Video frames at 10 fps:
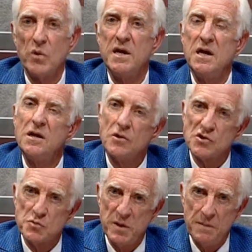We need
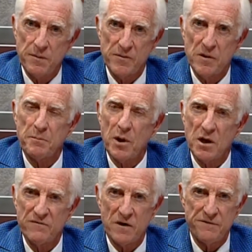those people. They're
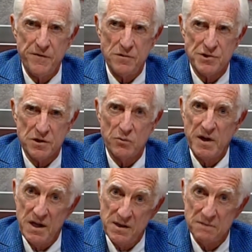part of our future. We
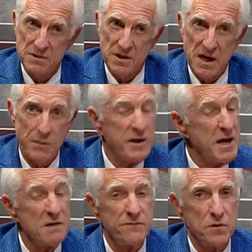need them today. We
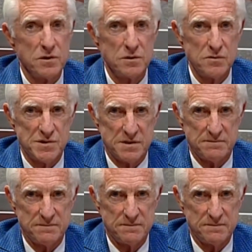can't afford to lose them.